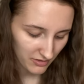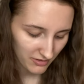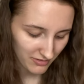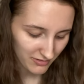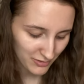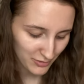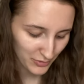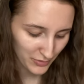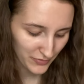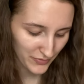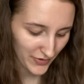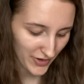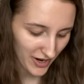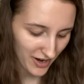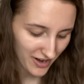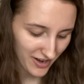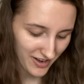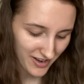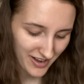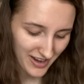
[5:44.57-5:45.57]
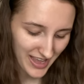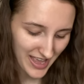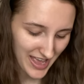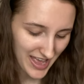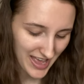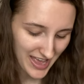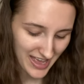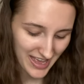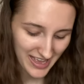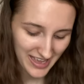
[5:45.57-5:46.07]
so far
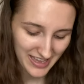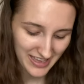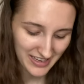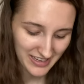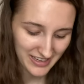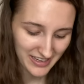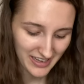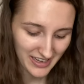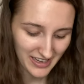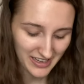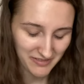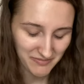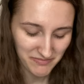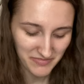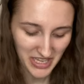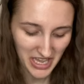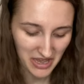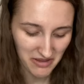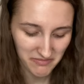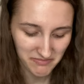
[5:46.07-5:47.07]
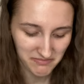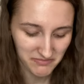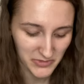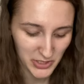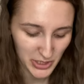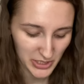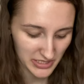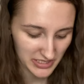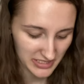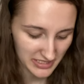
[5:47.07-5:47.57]
and yeah,
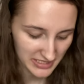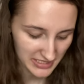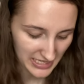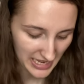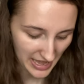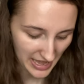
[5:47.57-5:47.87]
just